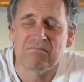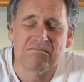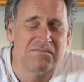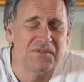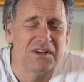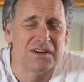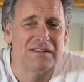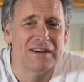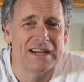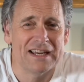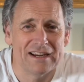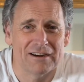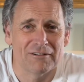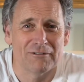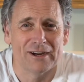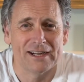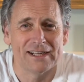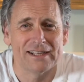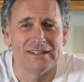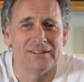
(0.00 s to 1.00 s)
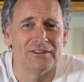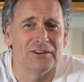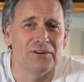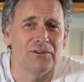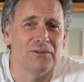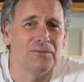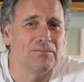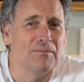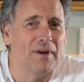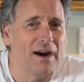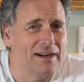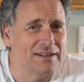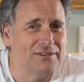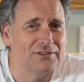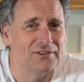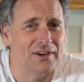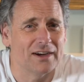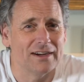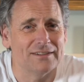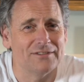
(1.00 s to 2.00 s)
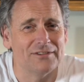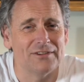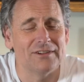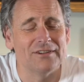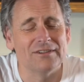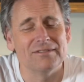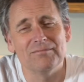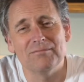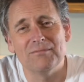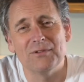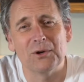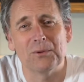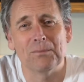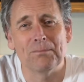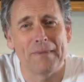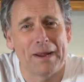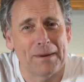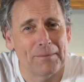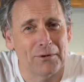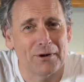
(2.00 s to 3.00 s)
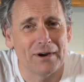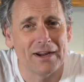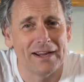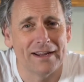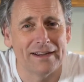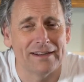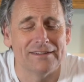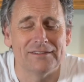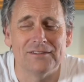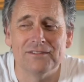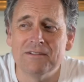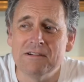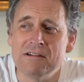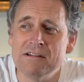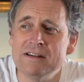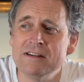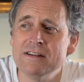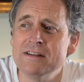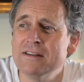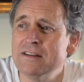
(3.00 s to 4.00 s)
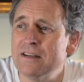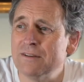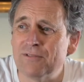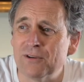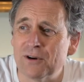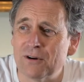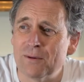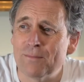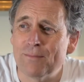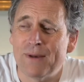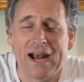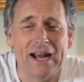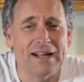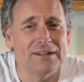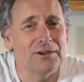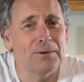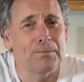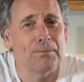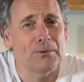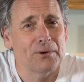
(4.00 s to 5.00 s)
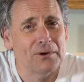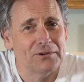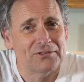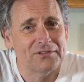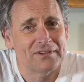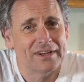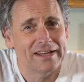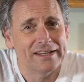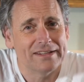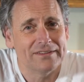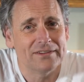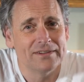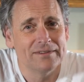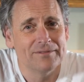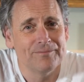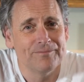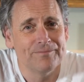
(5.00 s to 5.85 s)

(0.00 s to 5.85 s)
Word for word: your hearing and your eyesight and your memory, and if you're a man, your prostate.